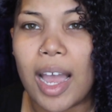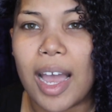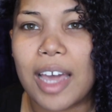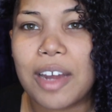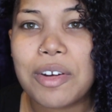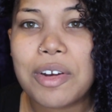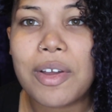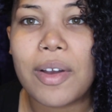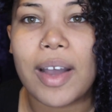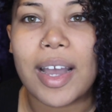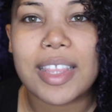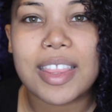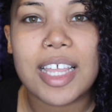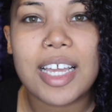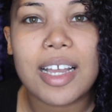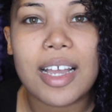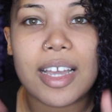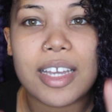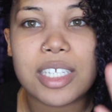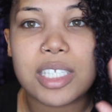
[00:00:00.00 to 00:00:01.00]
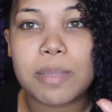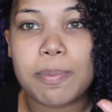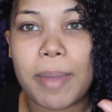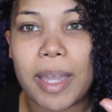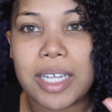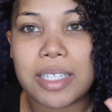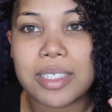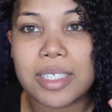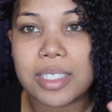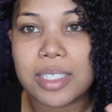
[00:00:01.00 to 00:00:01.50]
I don't know, I think I
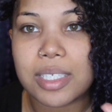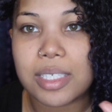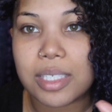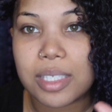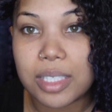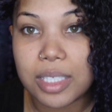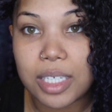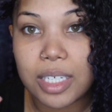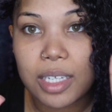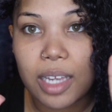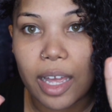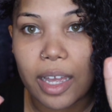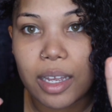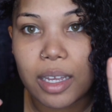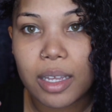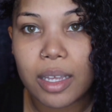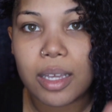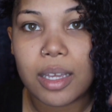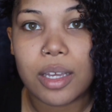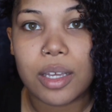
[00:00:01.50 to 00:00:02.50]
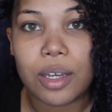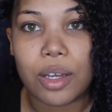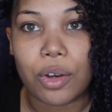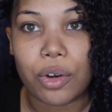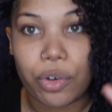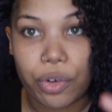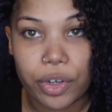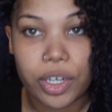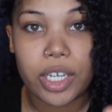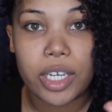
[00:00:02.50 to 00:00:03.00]
expected to see like
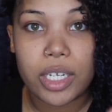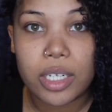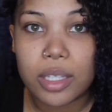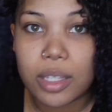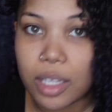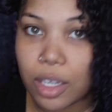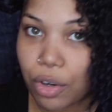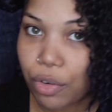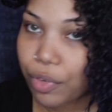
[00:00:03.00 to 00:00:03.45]
green, the